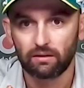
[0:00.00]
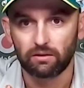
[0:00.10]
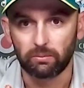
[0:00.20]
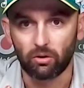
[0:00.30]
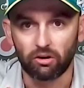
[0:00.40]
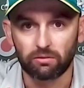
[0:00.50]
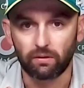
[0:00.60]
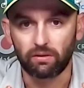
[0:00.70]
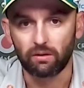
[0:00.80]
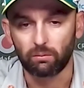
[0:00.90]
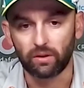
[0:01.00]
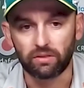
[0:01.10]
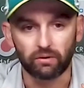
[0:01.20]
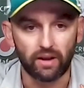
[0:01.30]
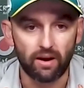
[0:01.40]
to be honest with you,
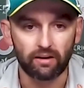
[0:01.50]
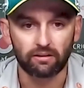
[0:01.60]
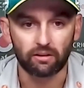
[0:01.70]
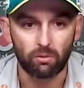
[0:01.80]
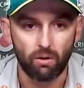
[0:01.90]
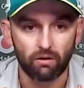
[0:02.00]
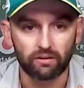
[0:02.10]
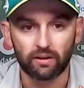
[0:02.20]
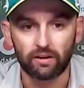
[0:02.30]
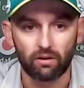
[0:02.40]
with regarding to the quarantine,